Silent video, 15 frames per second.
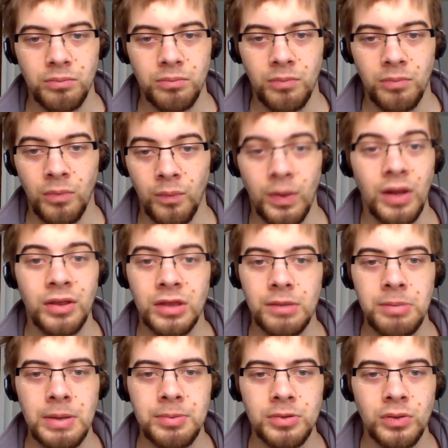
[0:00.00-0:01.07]
wealthy
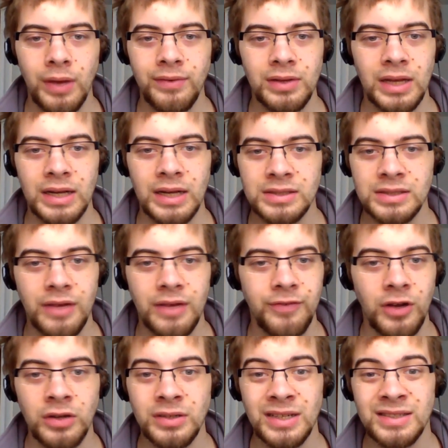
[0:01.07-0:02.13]
people who have a lot of stuff
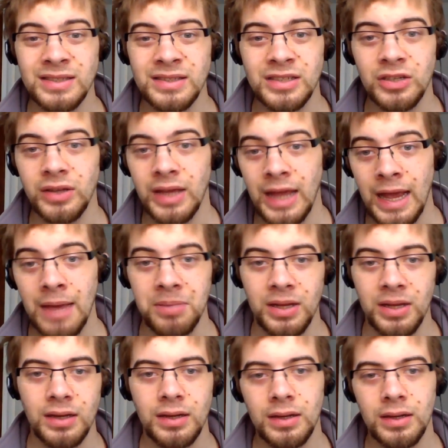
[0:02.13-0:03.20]
aren't necessarily
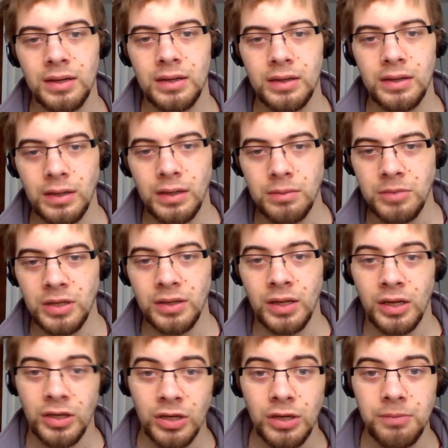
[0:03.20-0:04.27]
happy. I mean,
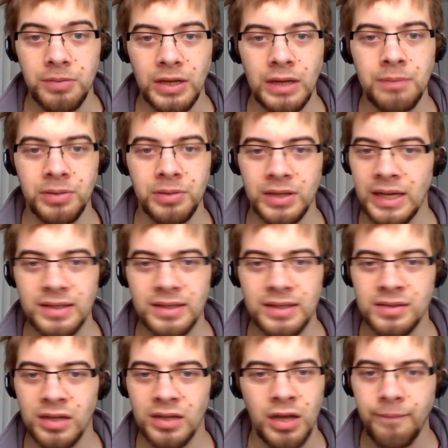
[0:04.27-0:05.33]
they could be, but that
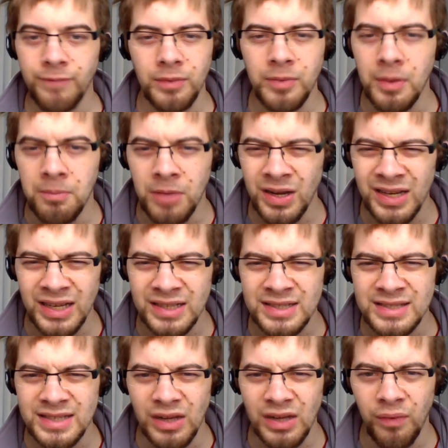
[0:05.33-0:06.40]
doesn't come from the money
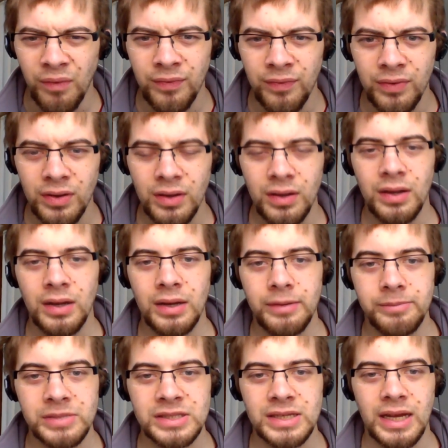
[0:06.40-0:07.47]
itself.
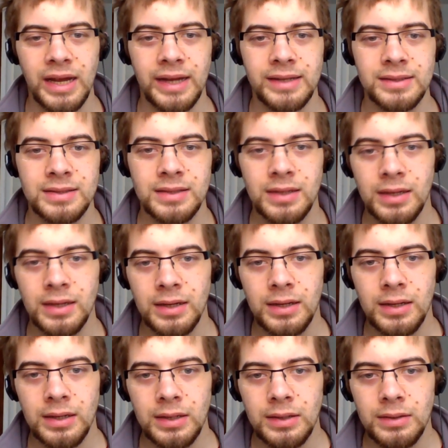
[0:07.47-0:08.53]
And besides,
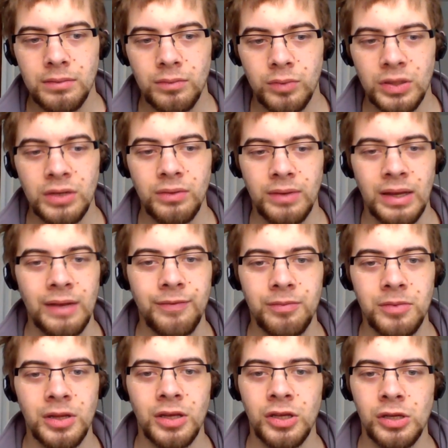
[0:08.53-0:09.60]
what do you get
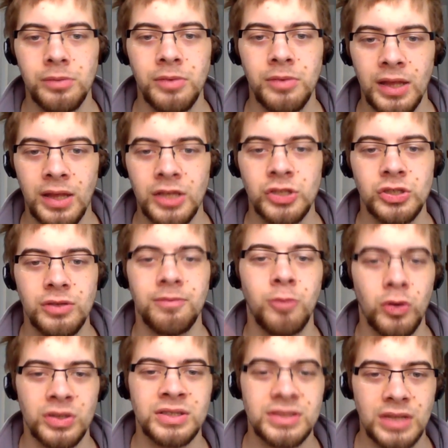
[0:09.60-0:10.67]
from the accumulation of
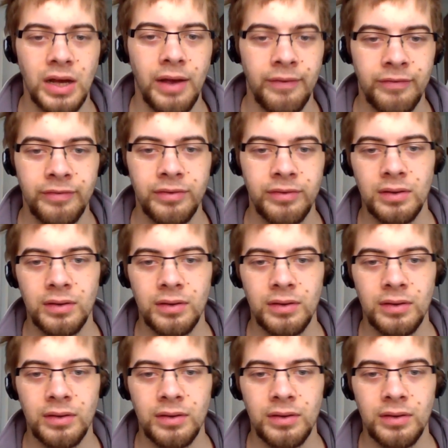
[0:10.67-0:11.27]
more stuff?